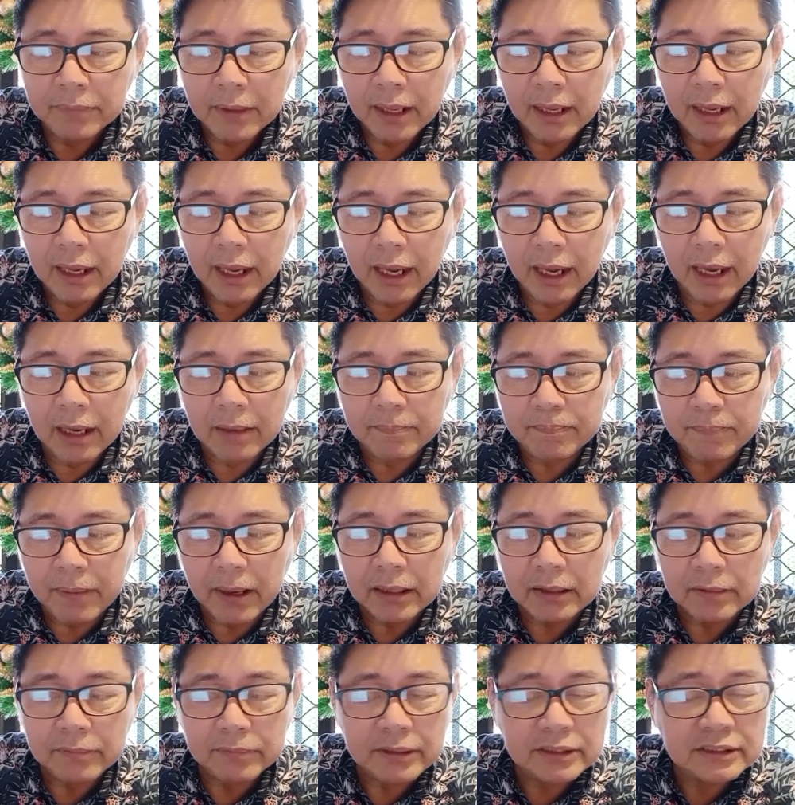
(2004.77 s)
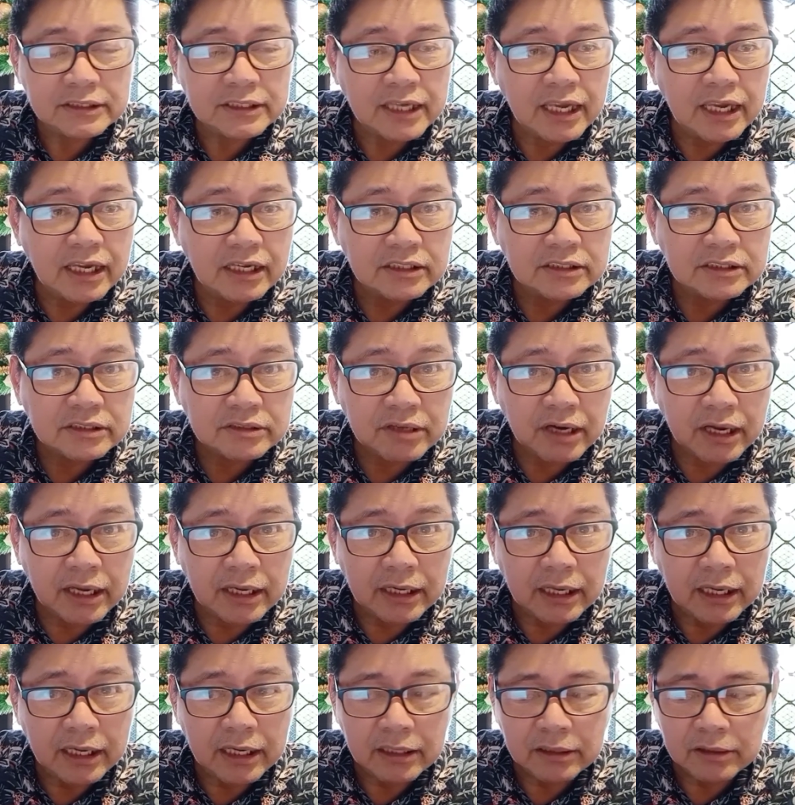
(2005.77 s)
and part of the skills
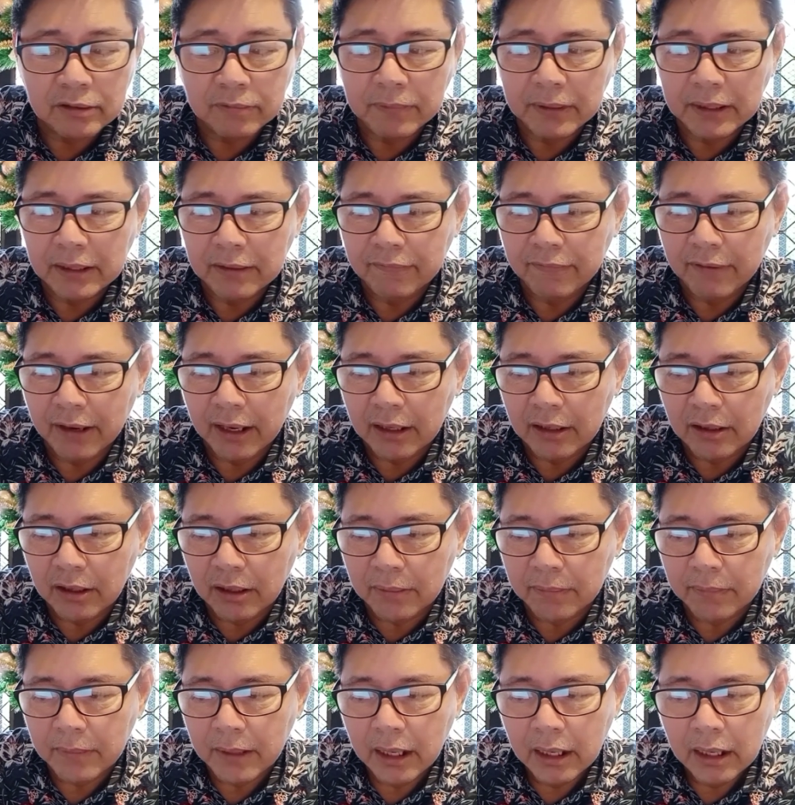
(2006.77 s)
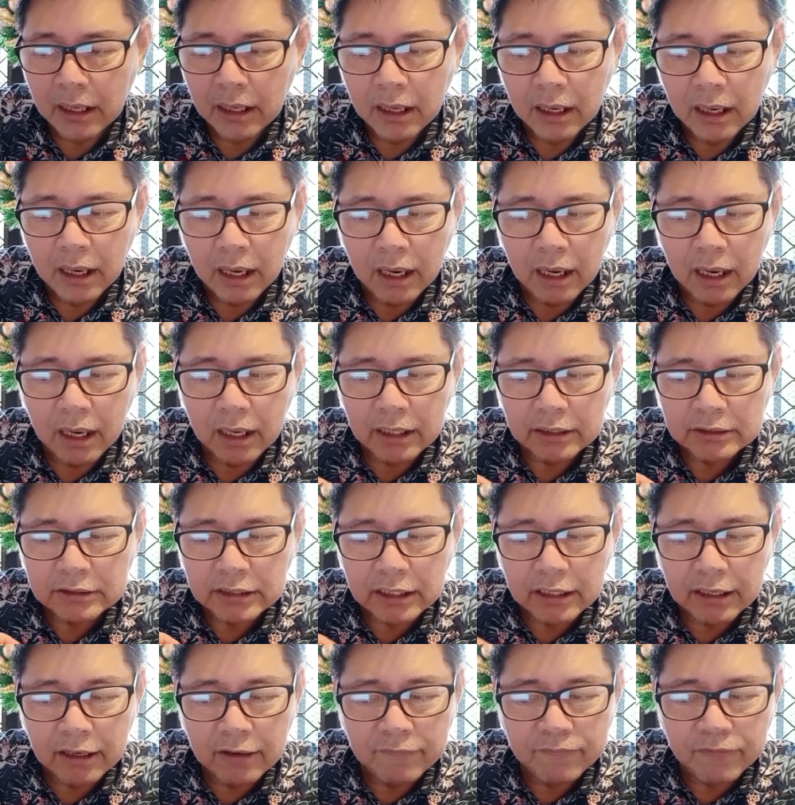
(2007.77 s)
training to be developed. It's an
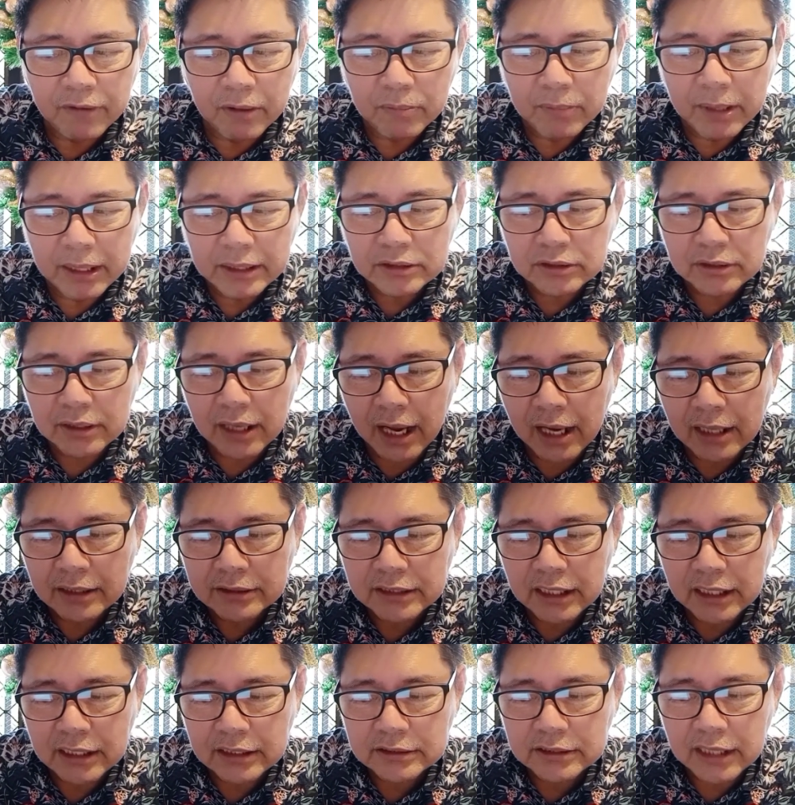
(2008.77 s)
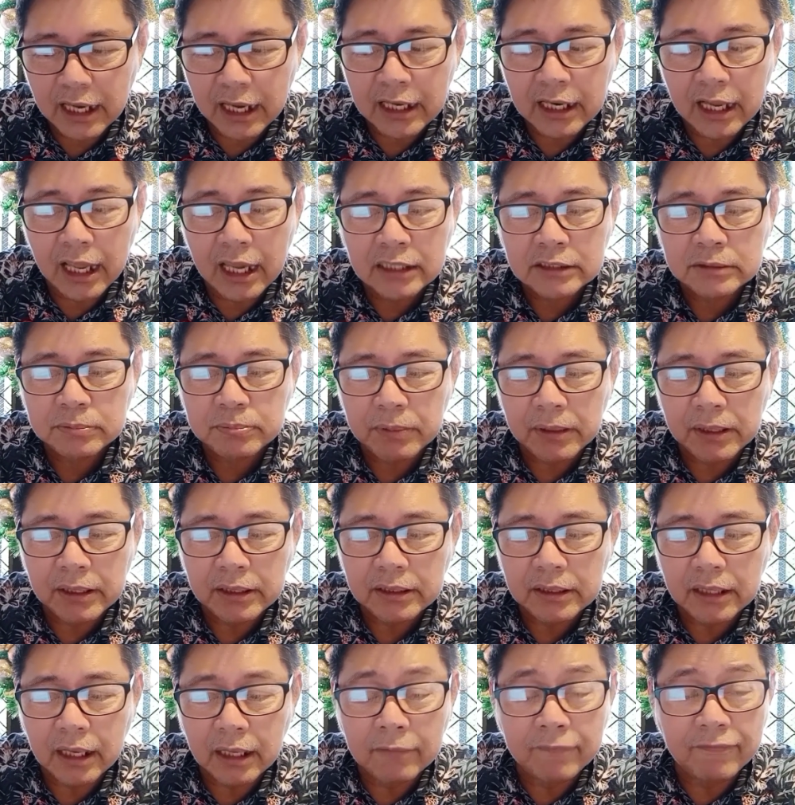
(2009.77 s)
information access and expert
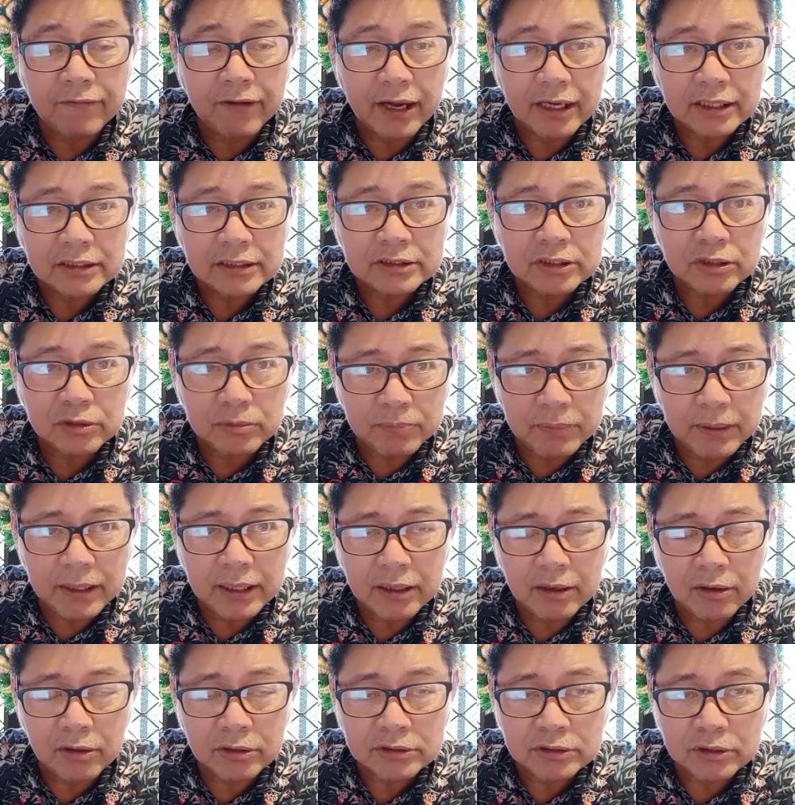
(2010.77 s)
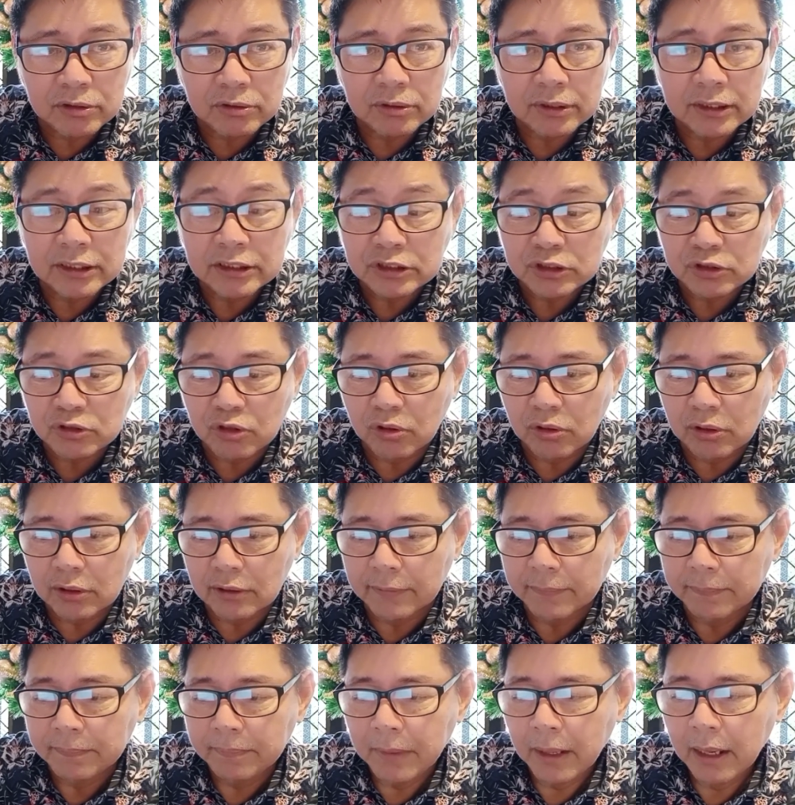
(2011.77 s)
advice could be also installed.
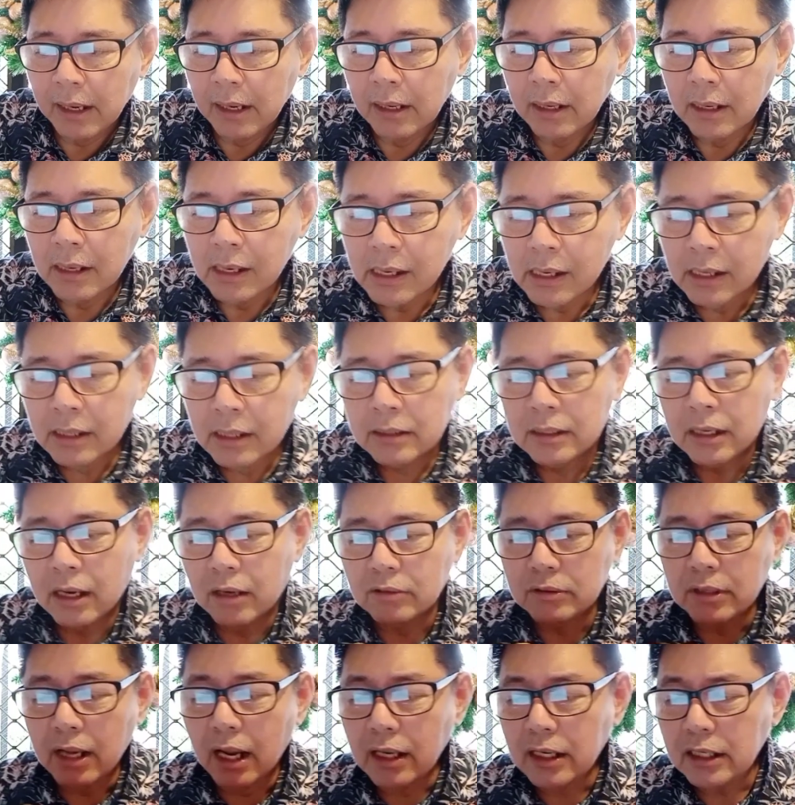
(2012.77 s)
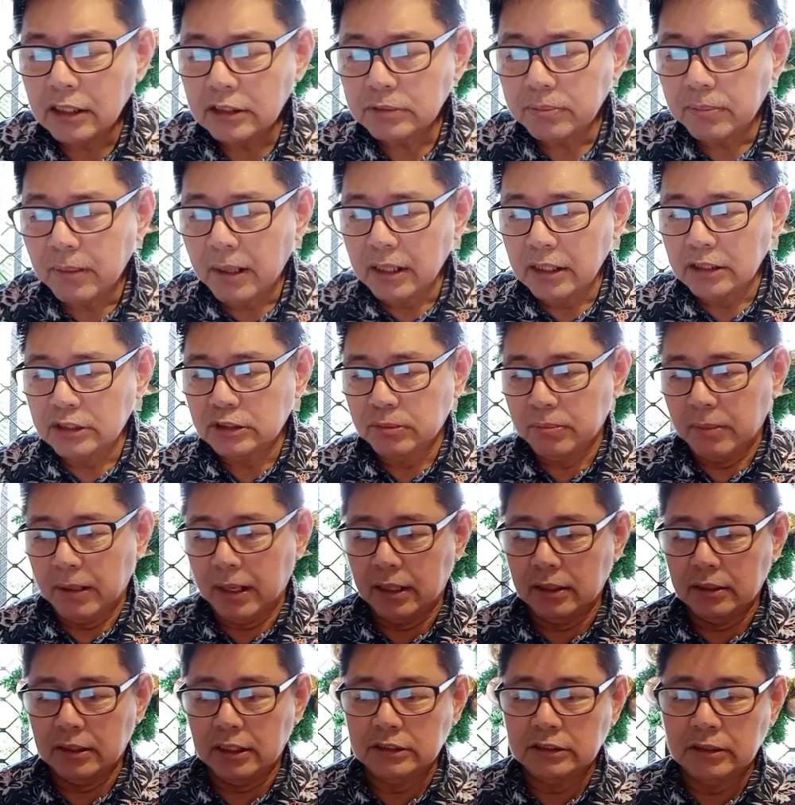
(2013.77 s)
Now, knowledge management
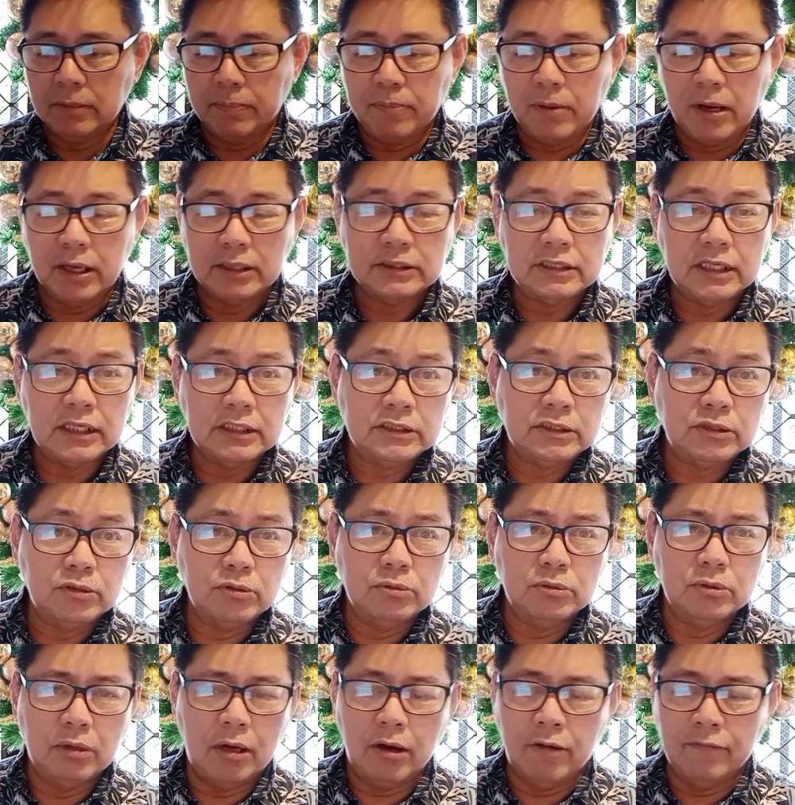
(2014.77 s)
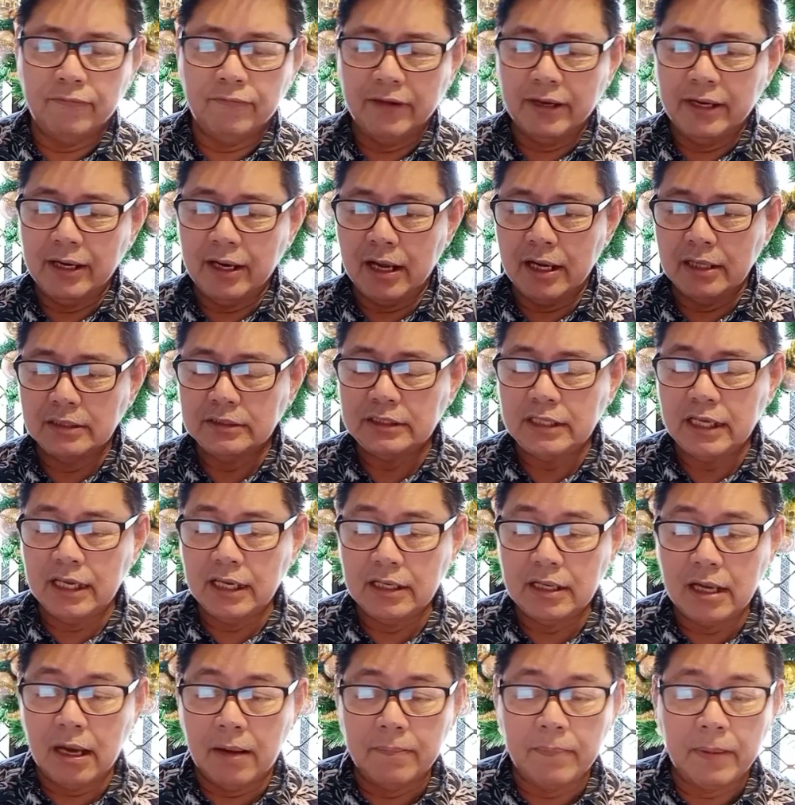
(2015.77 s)
is a process of enhancing
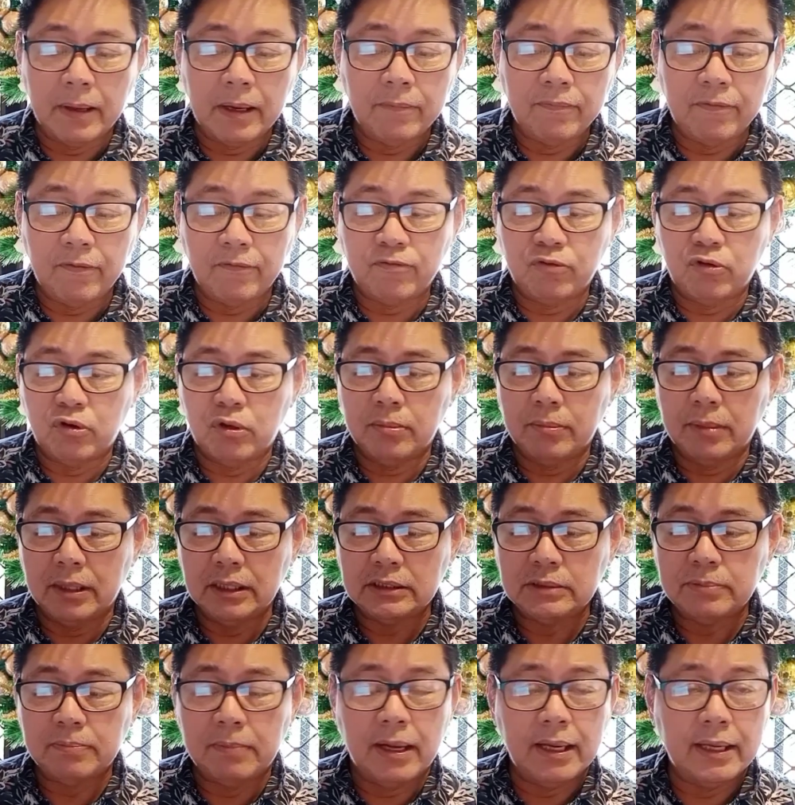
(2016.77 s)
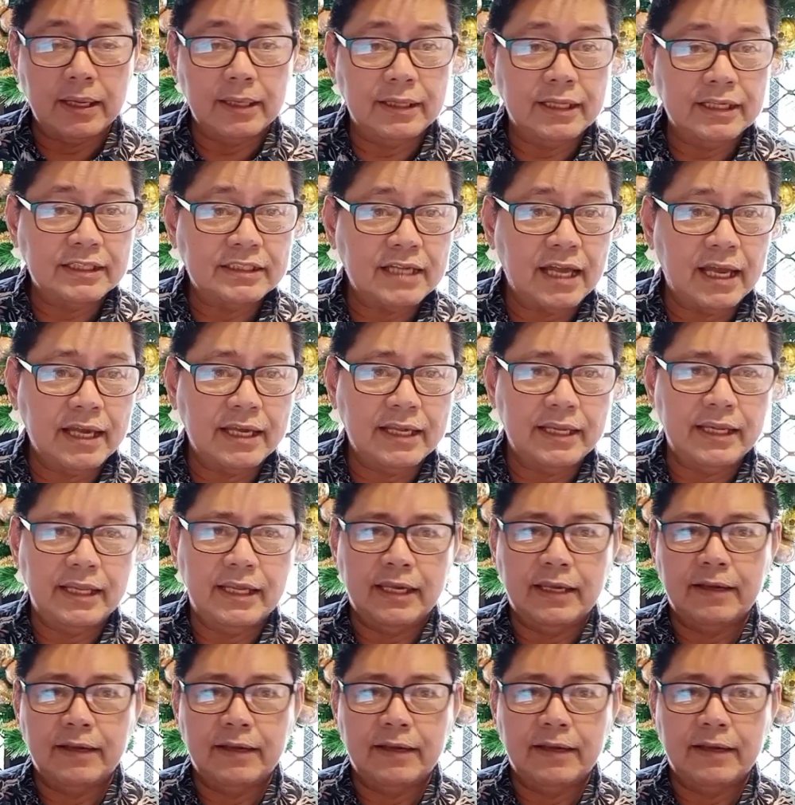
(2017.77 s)
company performance by designing